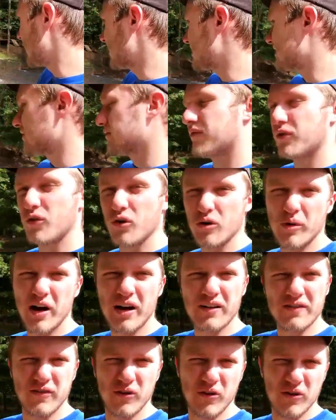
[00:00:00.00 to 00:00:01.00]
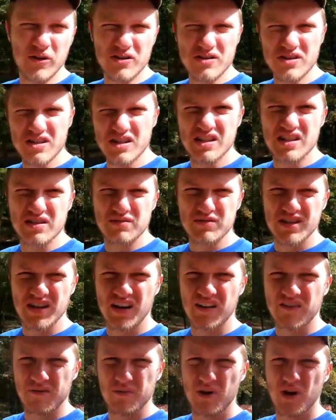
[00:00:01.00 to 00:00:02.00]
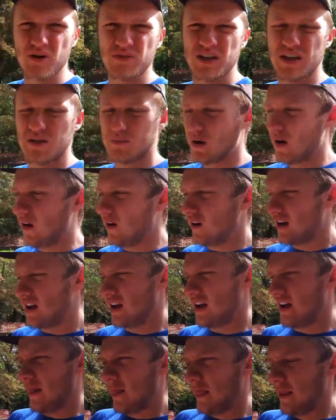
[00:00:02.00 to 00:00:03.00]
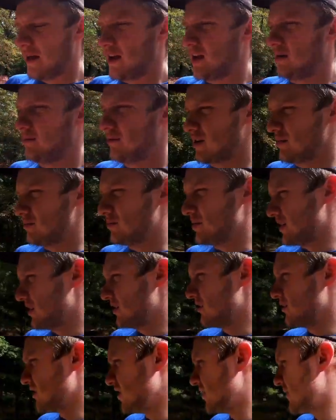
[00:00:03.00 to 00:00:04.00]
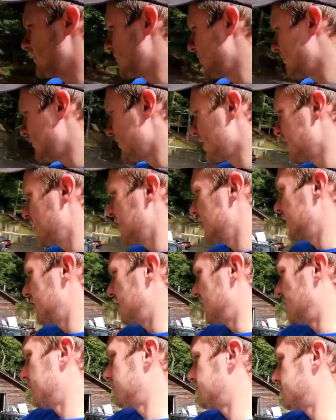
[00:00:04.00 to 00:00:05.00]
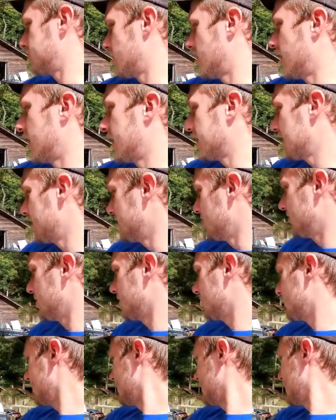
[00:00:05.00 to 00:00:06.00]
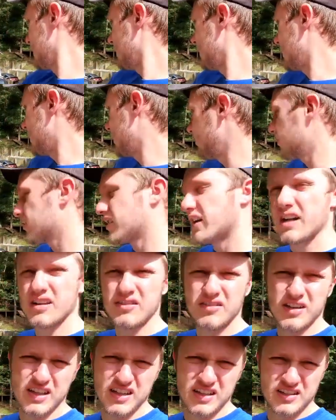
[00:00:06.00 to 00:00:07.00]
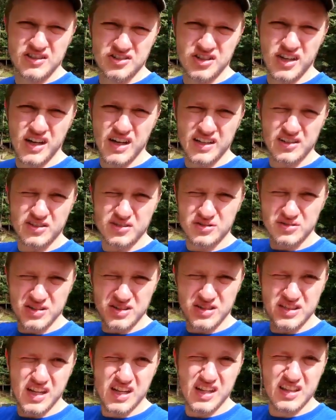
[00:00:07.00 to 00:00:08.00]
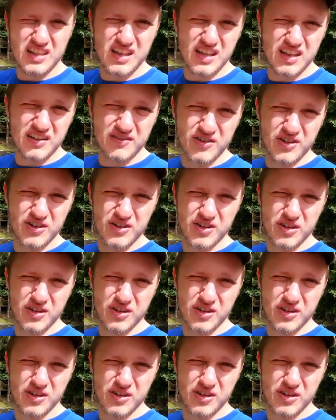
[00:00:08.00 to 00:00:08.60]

get some 4x4s and some stuff from Home Depot, and I'm going to build a triangular, you know, kind of like a triangle stand thing for